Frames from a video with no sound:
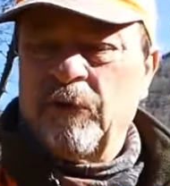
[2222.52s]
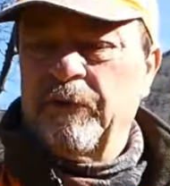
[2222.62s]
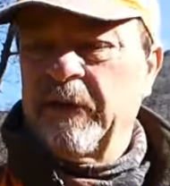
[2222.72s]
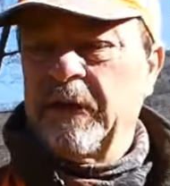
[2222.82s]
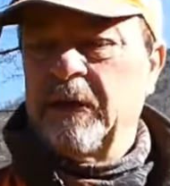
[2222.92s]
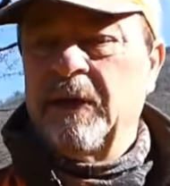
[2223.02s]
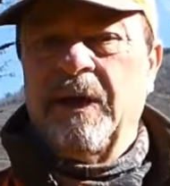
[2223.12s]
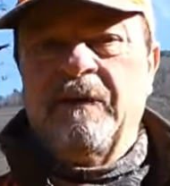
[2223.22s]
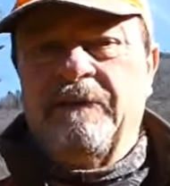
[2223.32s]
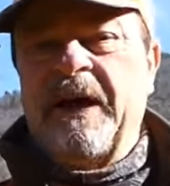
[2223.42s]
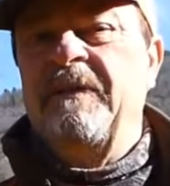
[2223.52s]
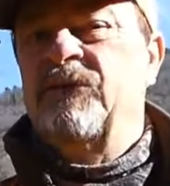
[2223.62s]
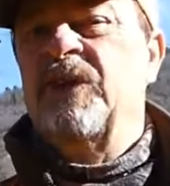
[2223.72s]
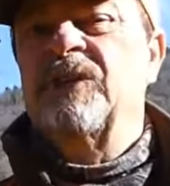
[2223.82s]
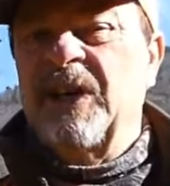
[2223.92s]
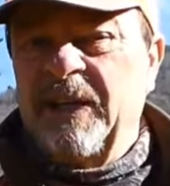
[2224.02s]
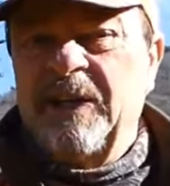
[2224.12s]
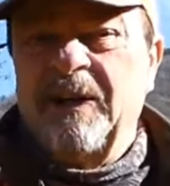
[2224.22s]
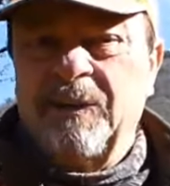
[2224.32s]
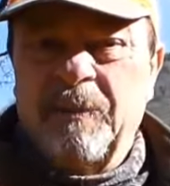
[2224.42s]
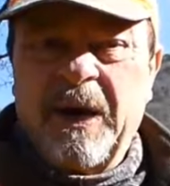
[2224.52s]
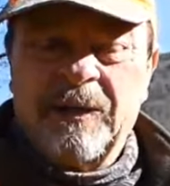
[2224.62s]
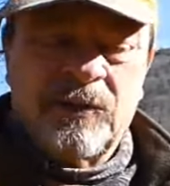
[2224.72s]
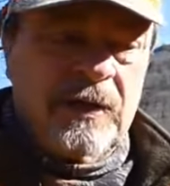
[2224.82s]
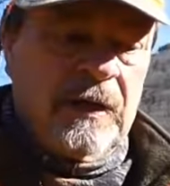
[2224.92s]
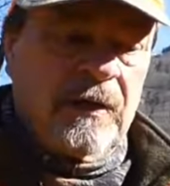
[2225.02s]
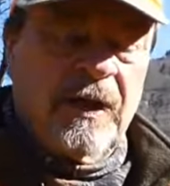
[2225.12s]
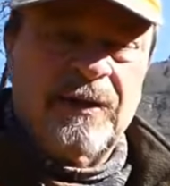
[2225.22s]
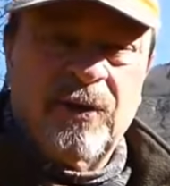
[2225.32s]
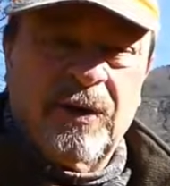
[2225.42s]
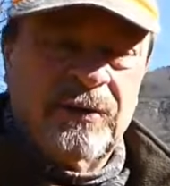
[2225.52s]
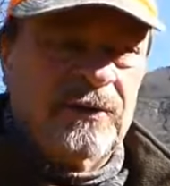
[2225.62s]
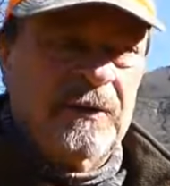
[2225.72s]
of the uh, 5 600 bucks uh, red dot.